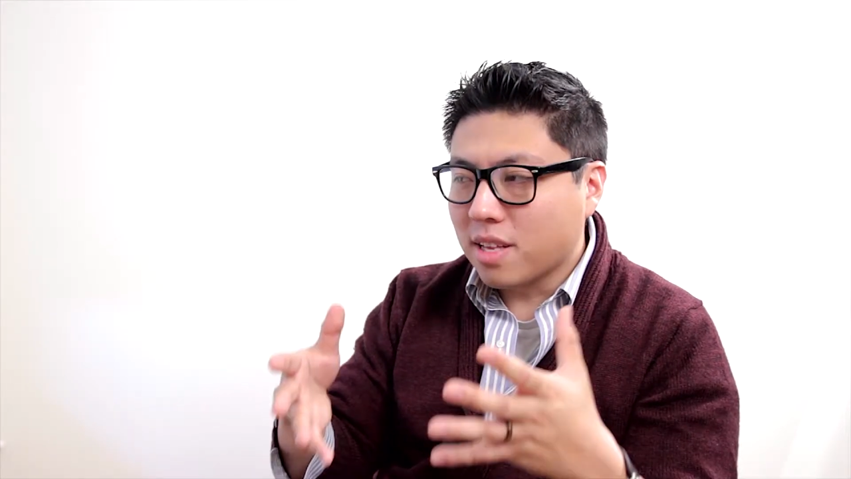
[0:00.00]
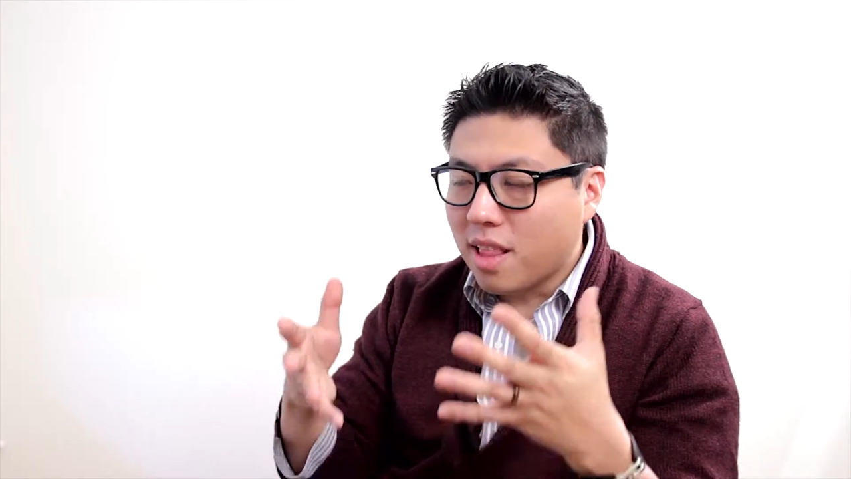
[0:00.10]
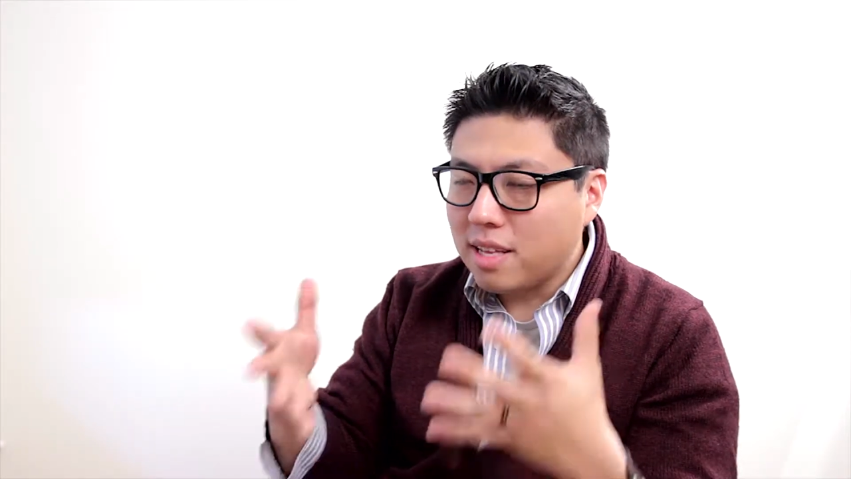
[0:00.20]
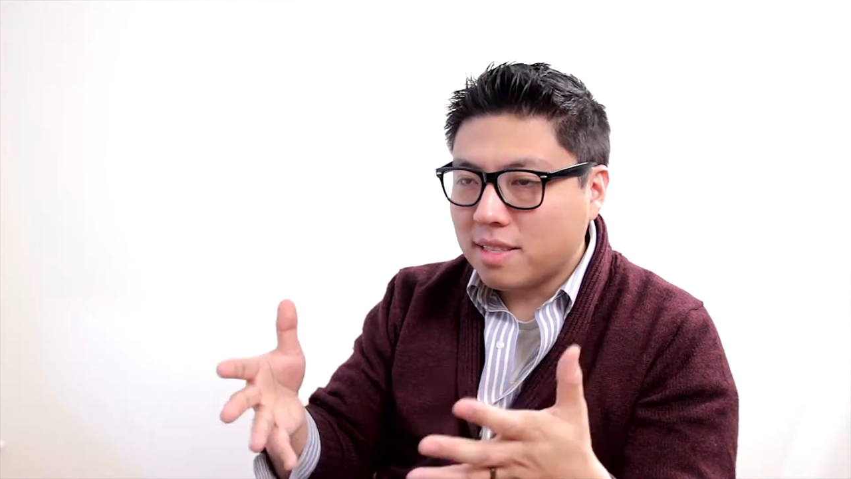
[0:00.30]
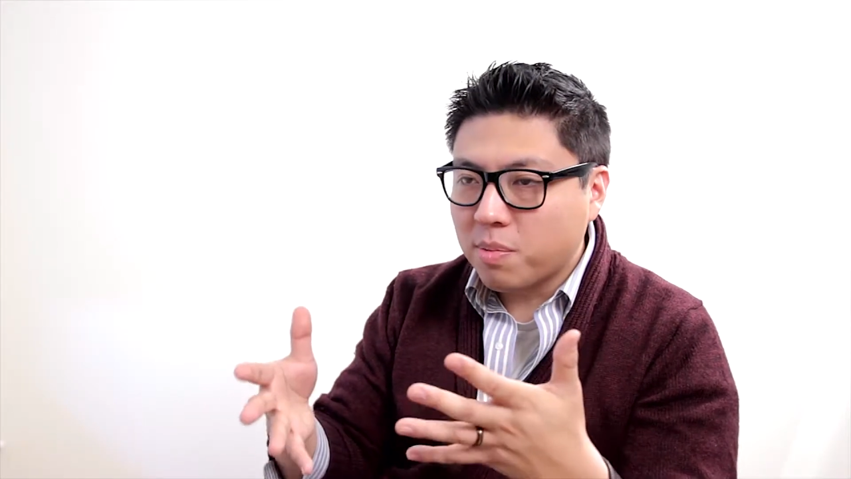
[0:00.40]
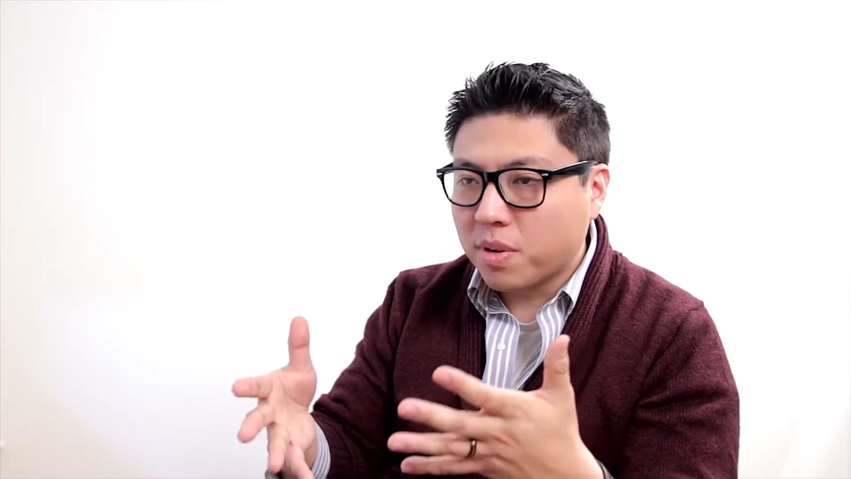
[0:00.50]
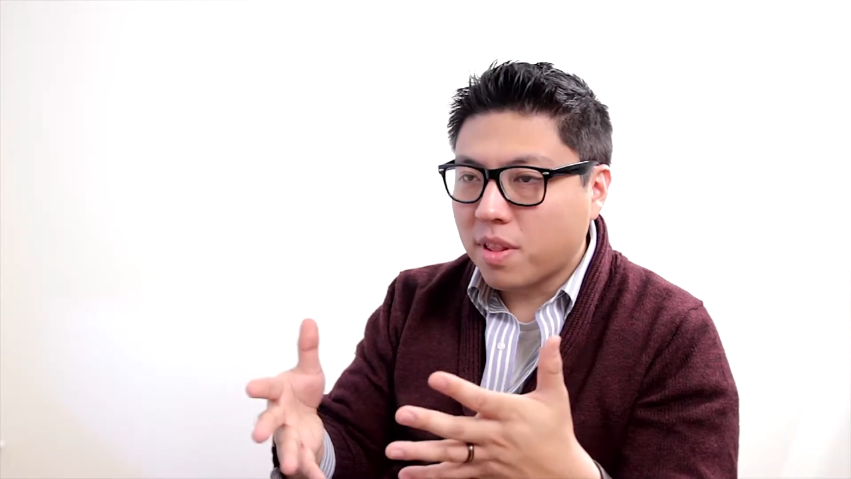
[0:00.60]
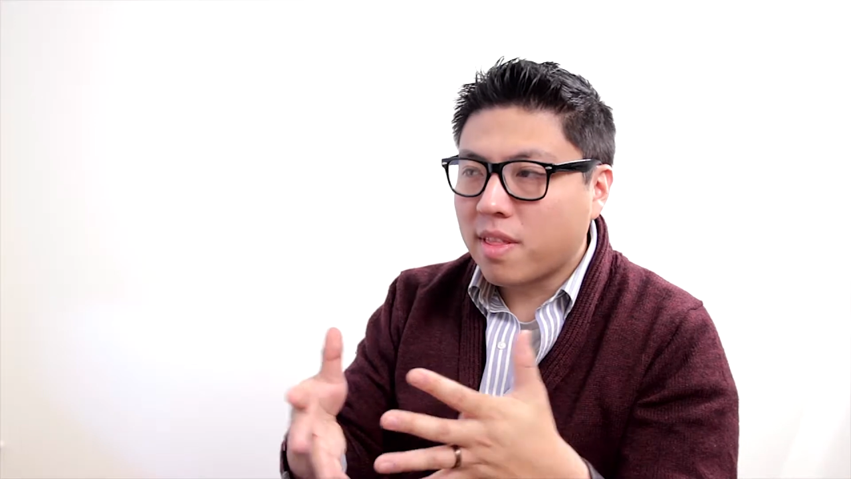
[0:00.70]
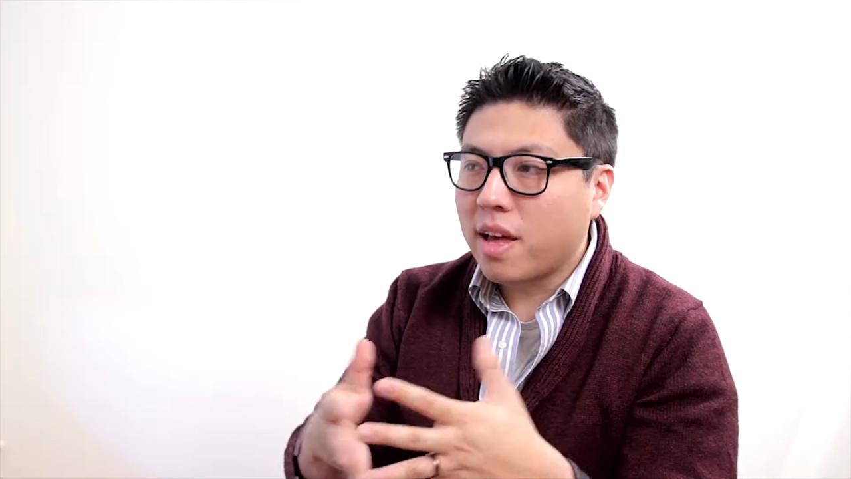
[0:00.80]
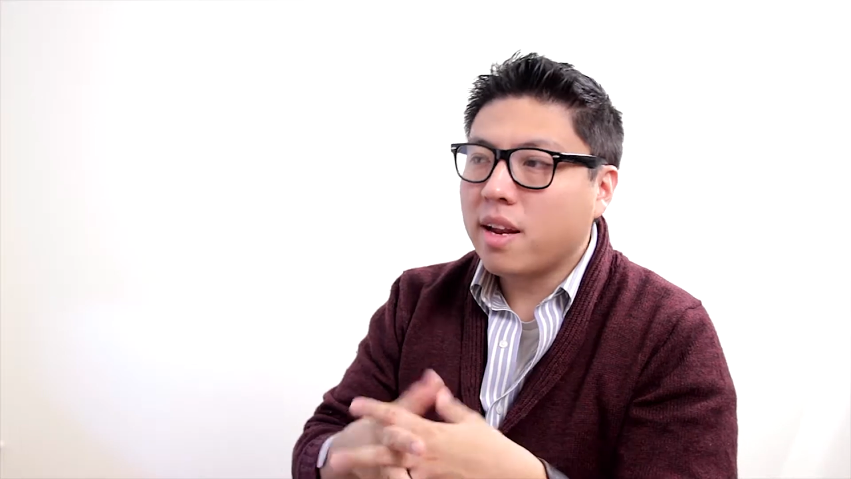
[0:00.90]
a lot deeper
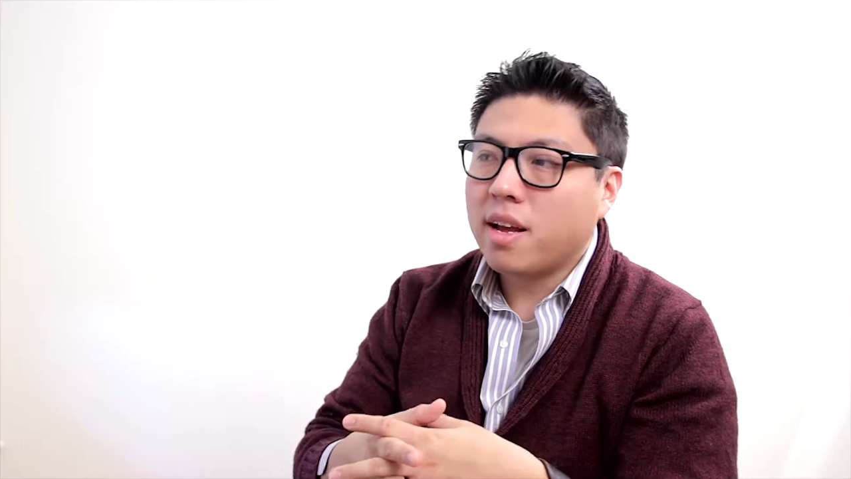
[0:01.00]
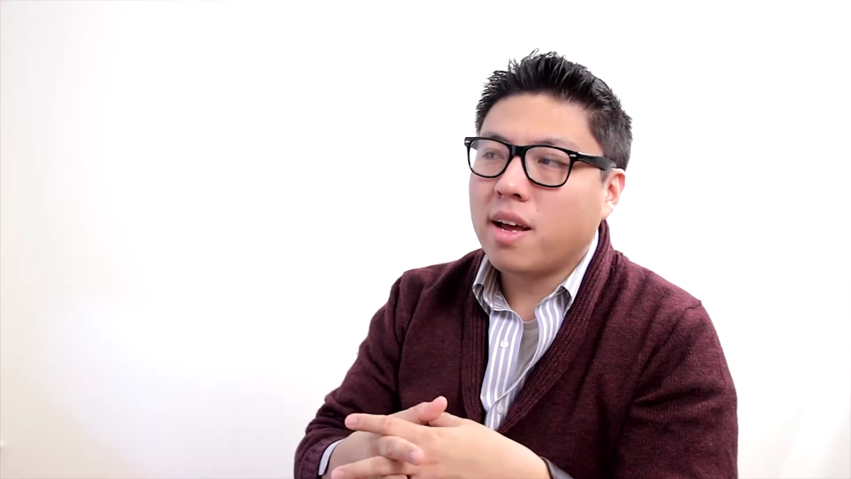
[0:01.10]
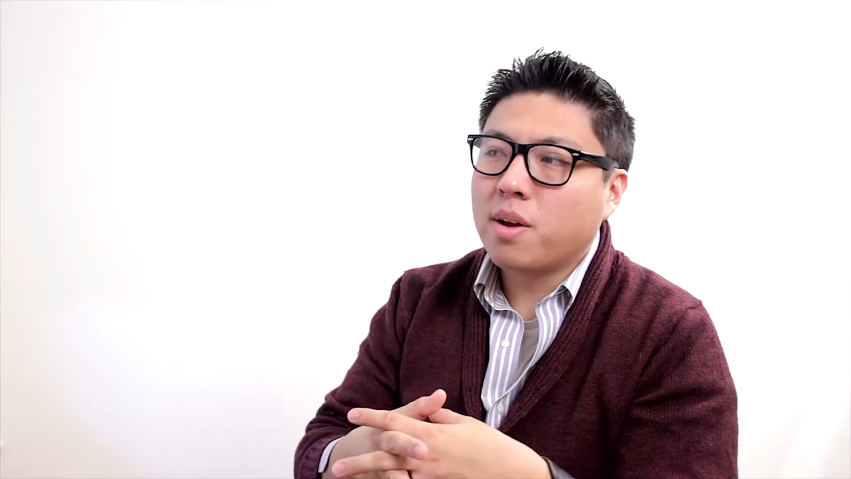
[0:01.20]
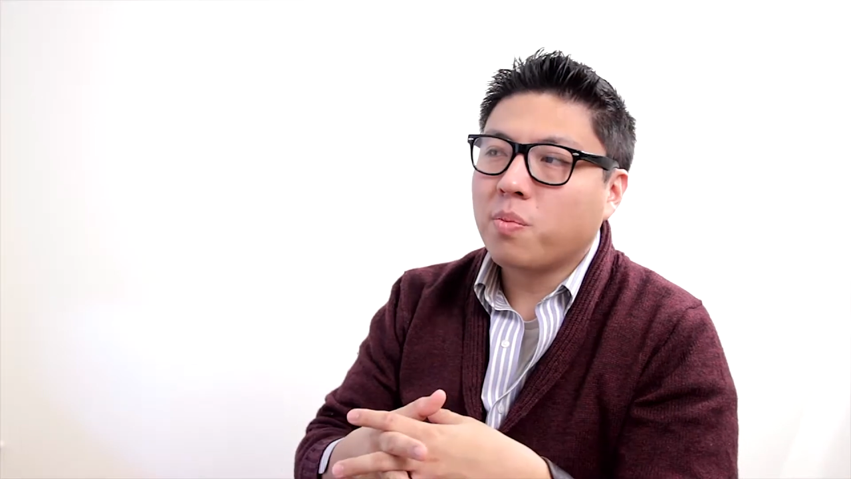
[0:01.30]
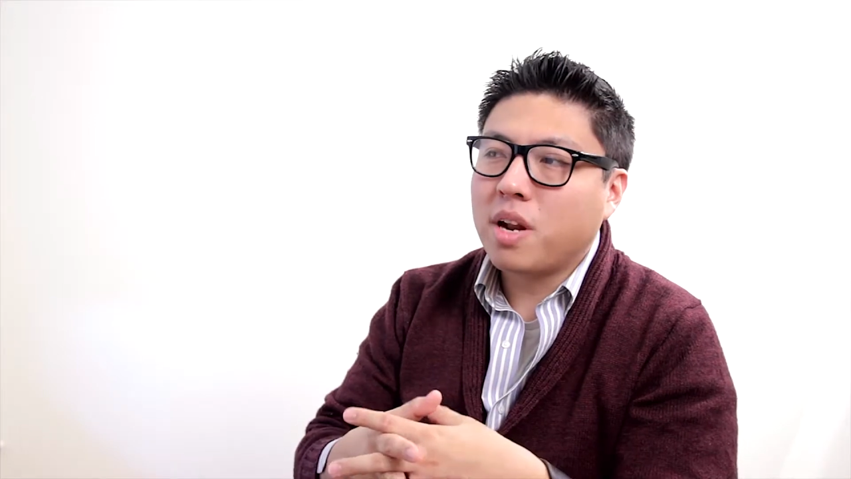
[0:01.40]
than that.